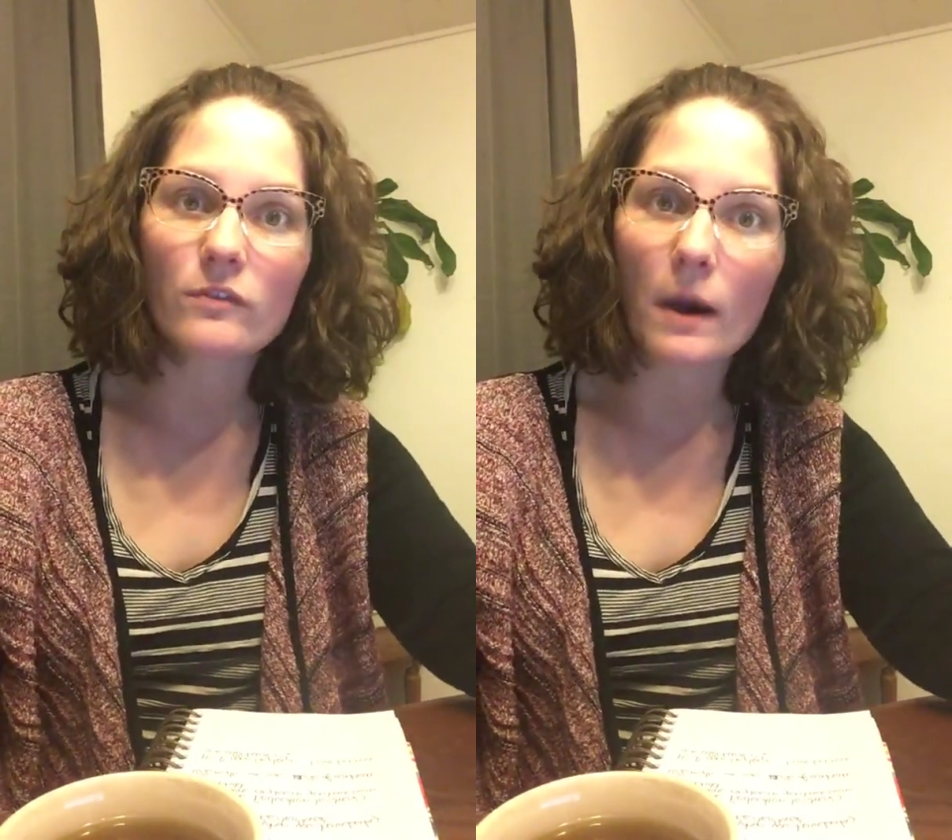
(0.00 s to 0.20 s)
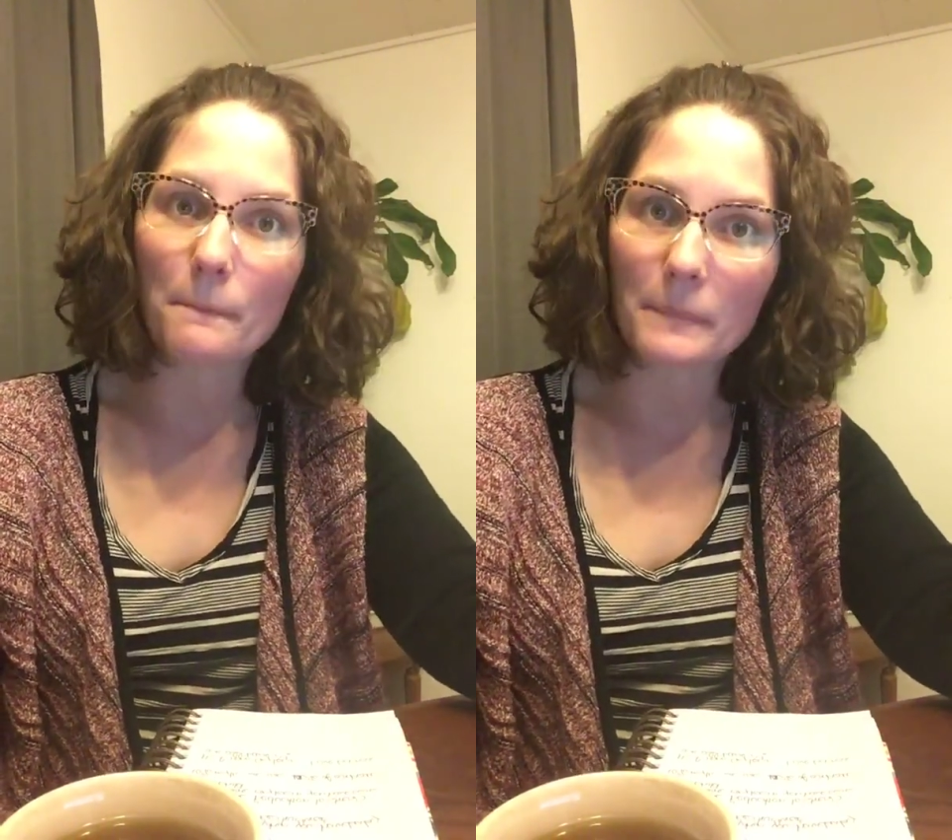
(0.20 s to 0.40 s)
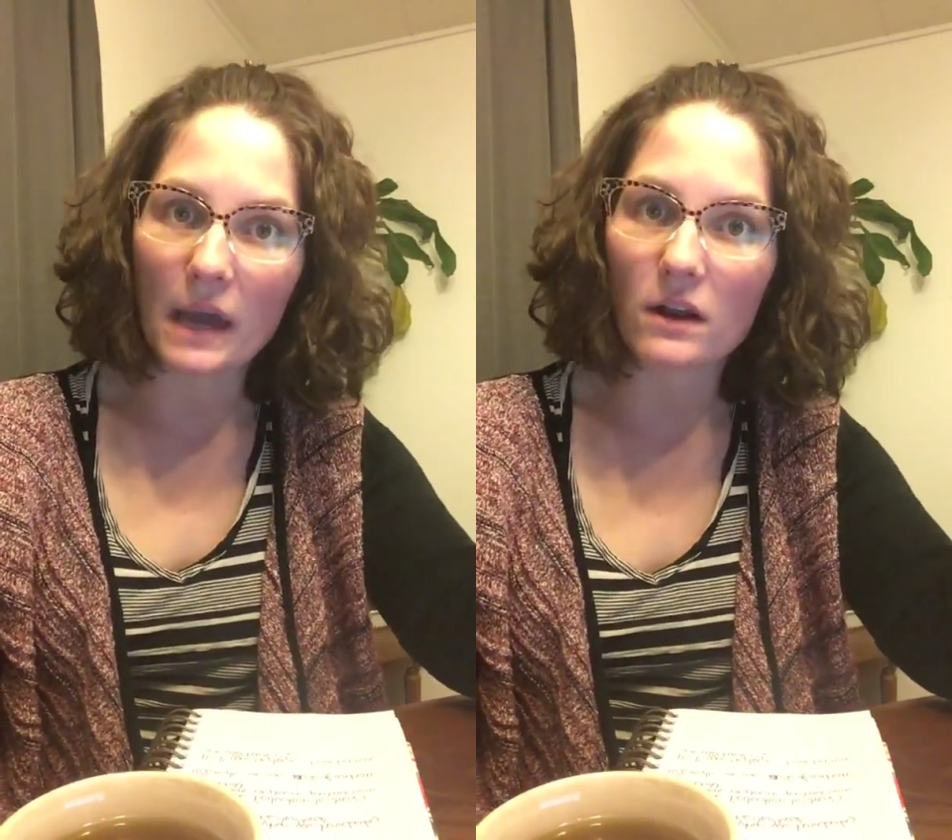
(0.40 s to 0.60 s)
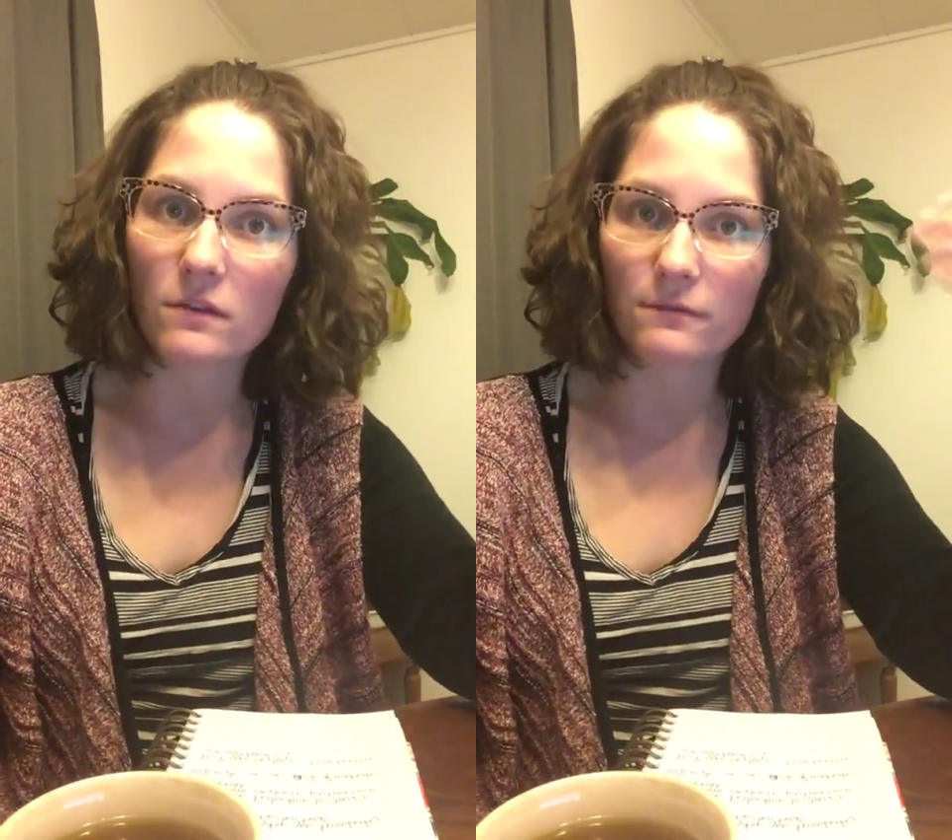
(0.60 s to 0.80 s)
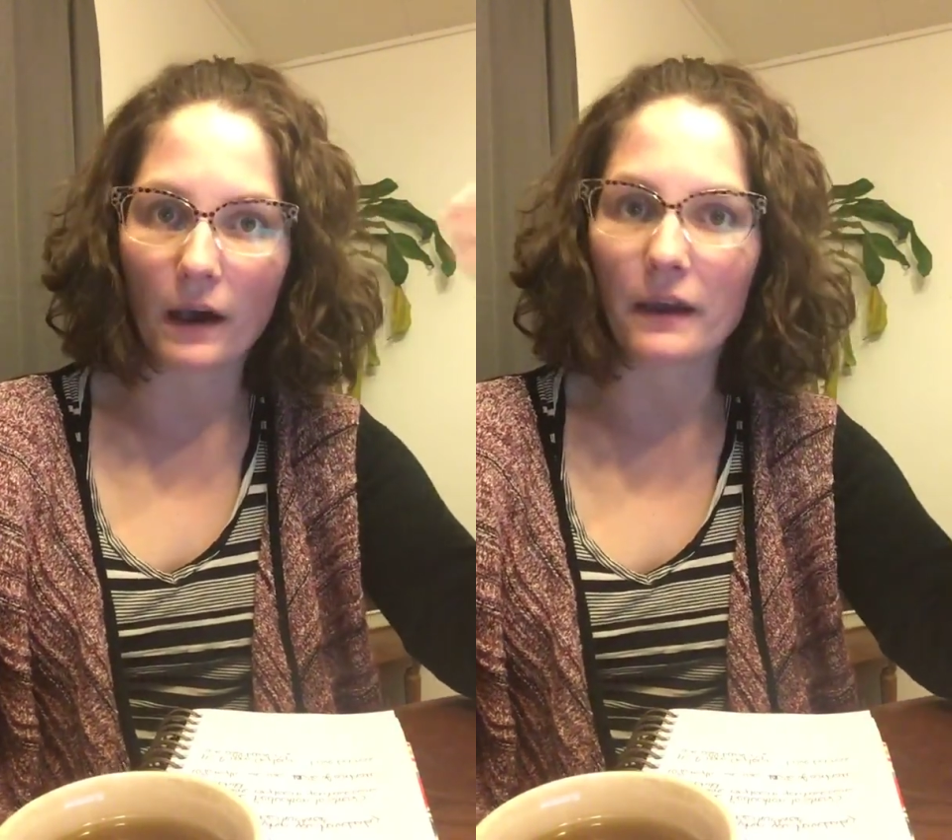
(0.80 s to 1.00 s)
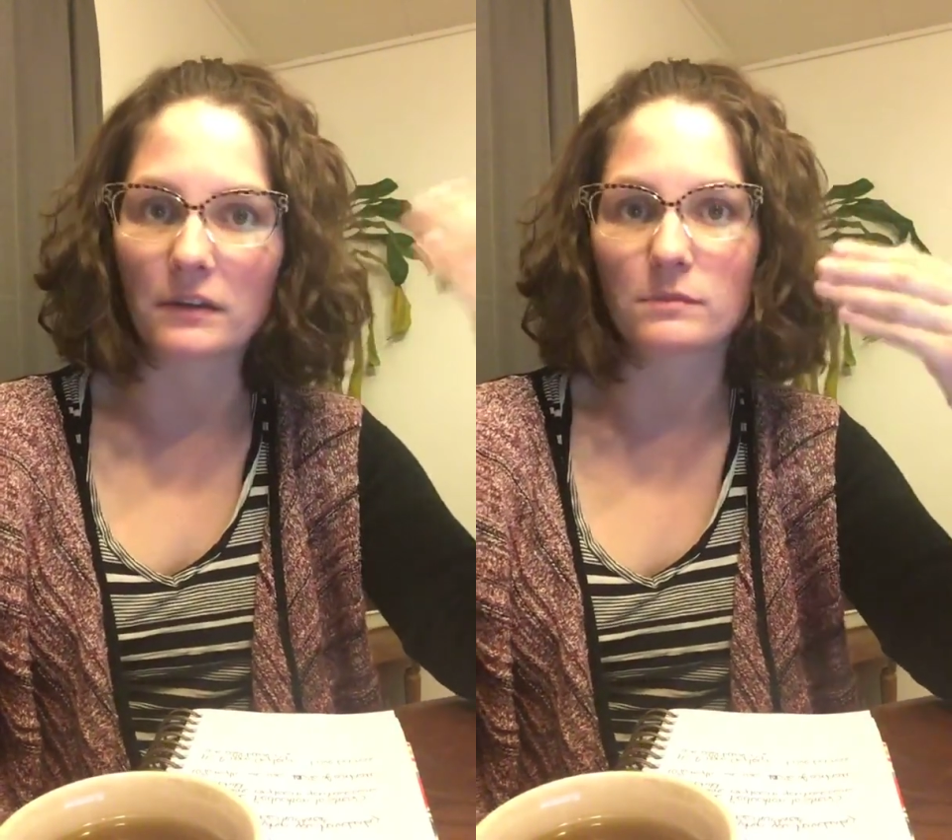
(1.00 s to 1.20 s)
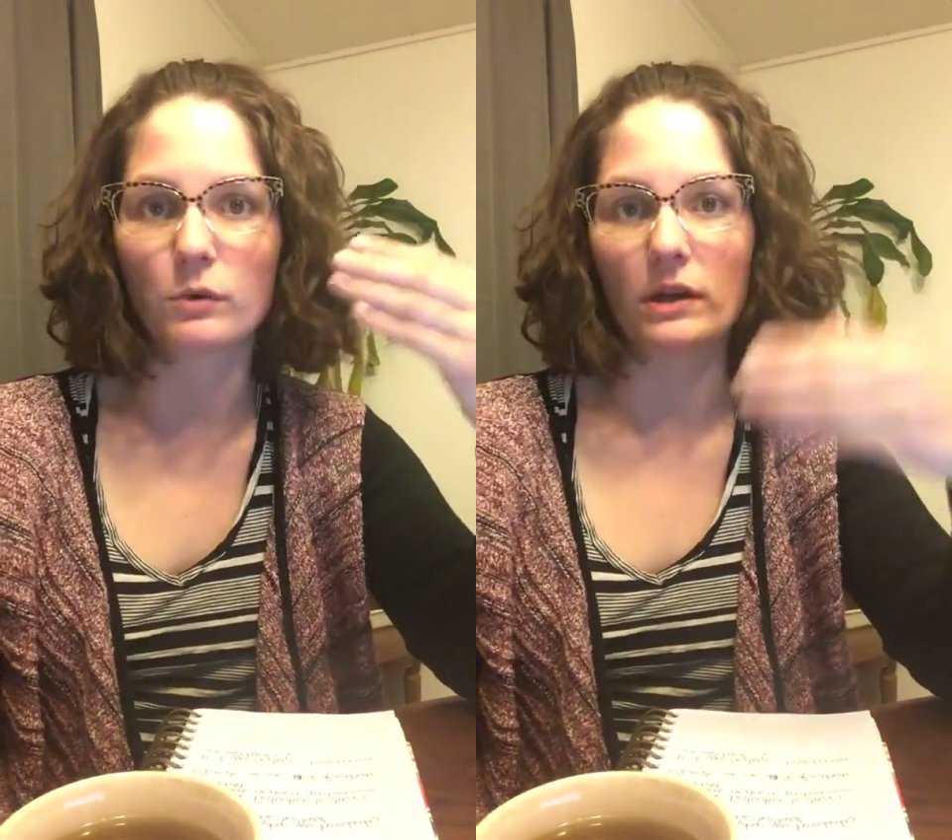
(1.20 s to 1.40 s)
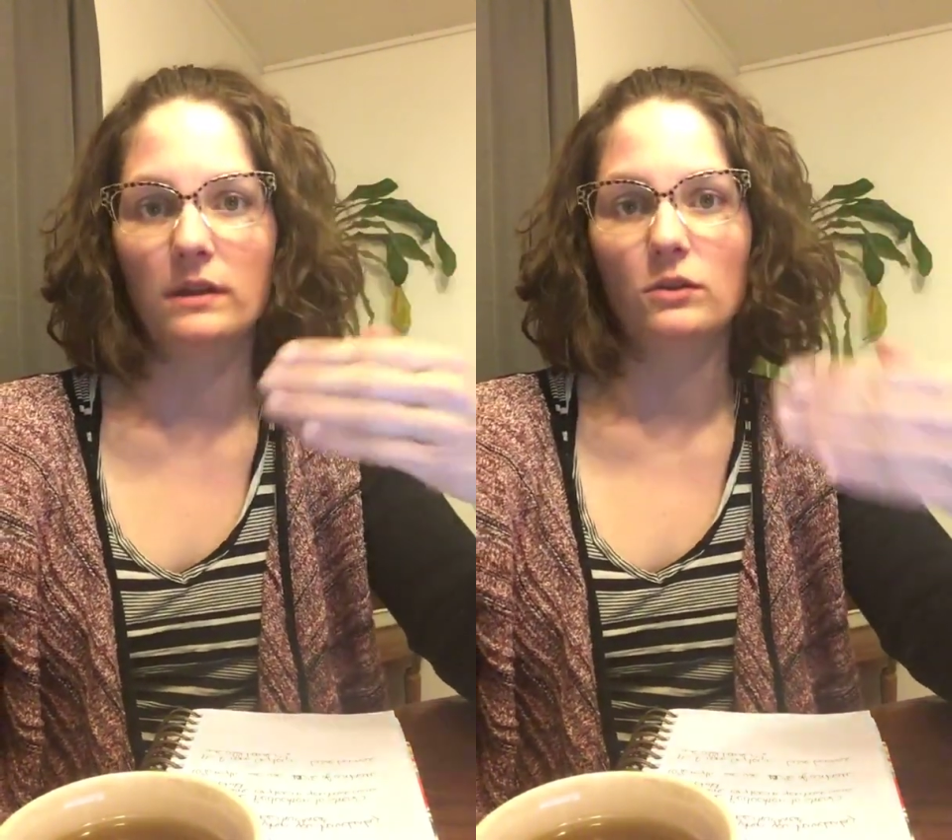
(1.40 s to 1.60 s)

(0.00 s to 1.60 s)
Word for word: got better files put in